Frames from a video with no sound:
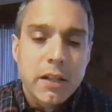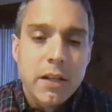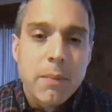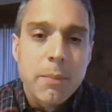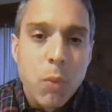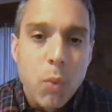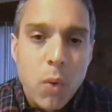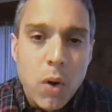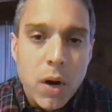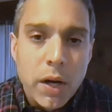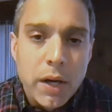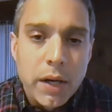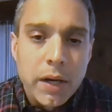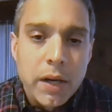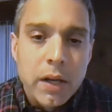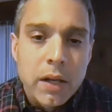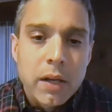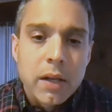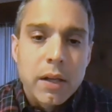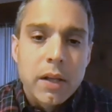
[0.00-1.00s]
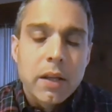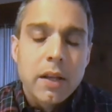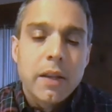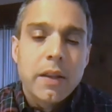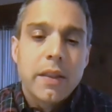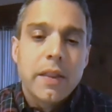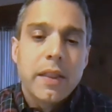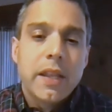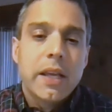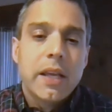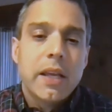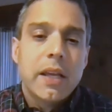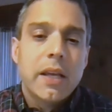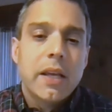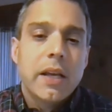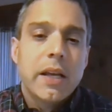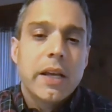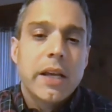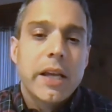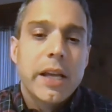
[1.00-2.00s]
Number one,
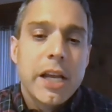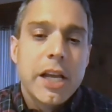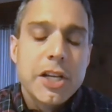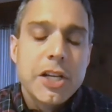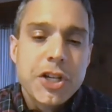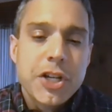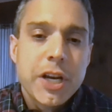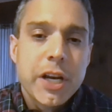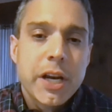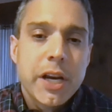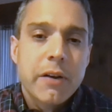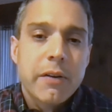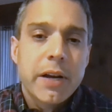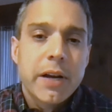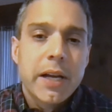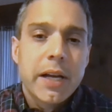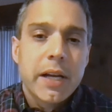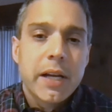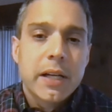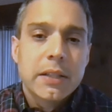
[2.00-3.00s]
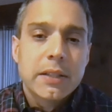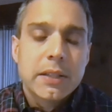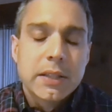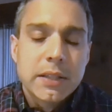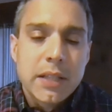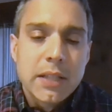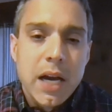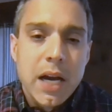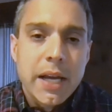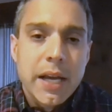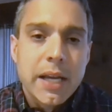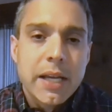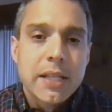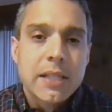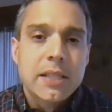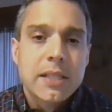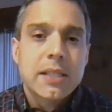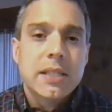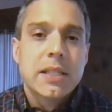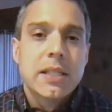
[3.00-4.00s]
the engineering,
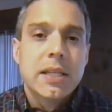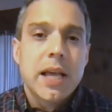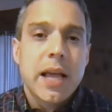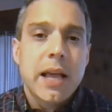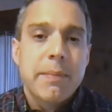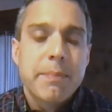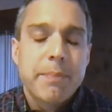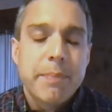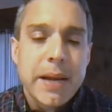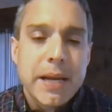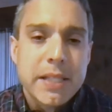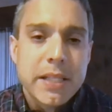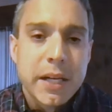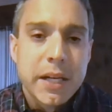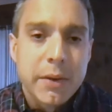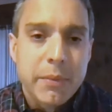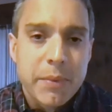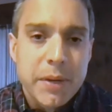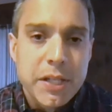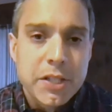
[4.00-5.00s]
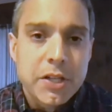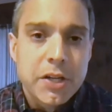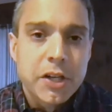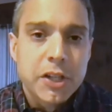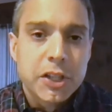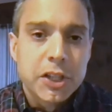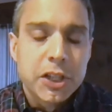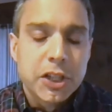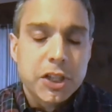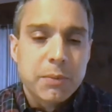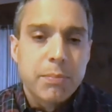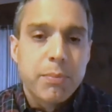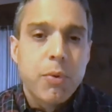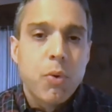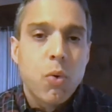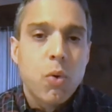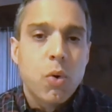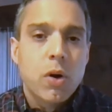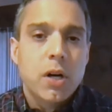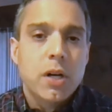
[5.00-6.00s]
science, and basic research
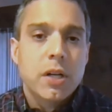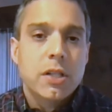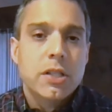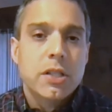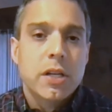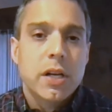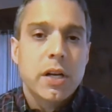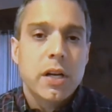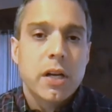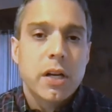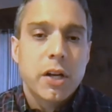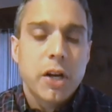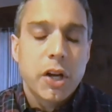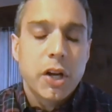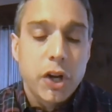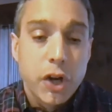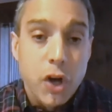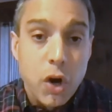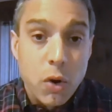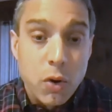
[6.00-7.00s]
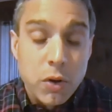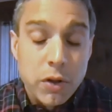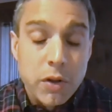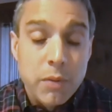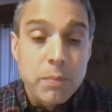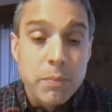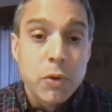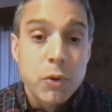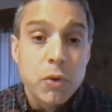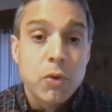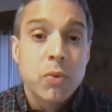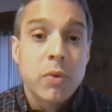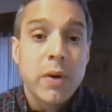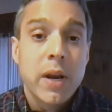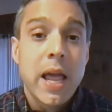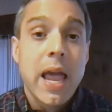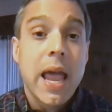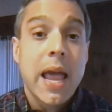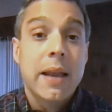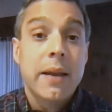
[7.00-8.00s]
support to go to the
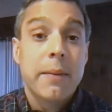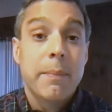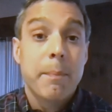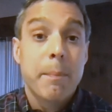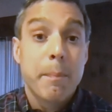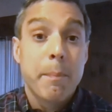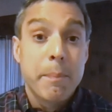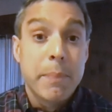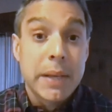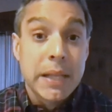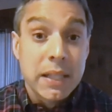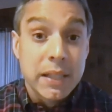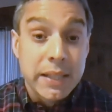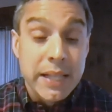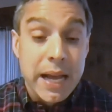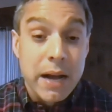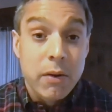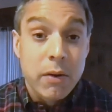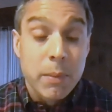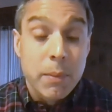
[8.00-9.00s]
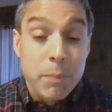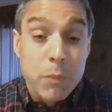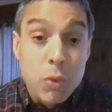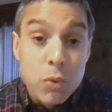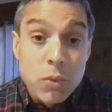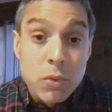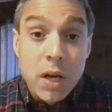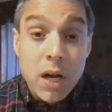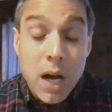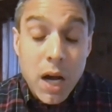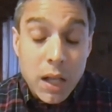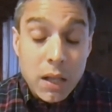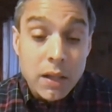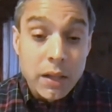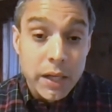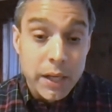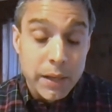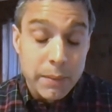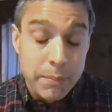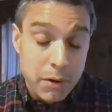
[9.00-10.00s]
moon and build out a moon
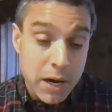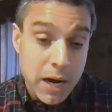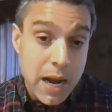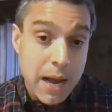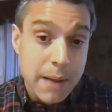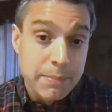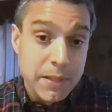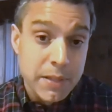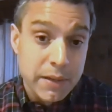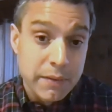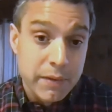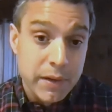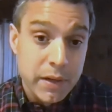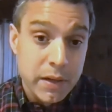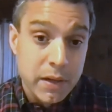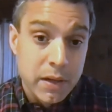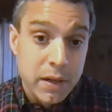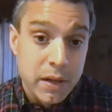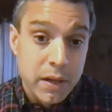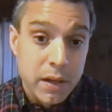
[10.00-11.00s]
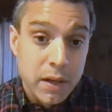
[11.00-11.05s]
colony, perhaps even,